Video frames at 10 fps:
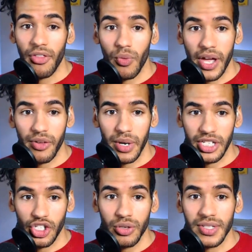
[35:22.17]
the way that we
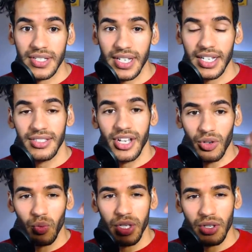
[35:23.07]
choose a skin
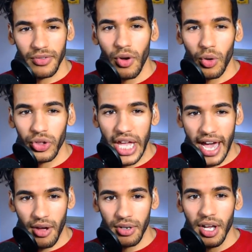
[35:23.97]
tone, we sort of hold
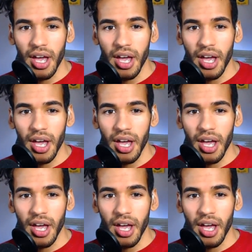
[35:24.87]
down